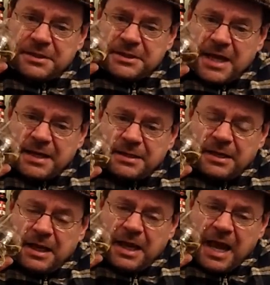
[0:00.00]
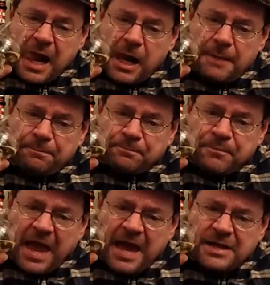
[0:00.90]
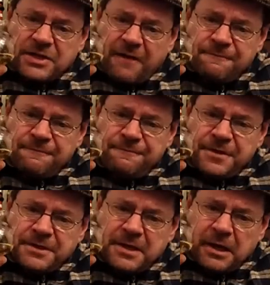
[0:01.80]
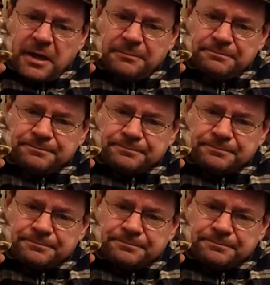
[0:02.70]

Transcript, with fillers: tannin, and vanilla.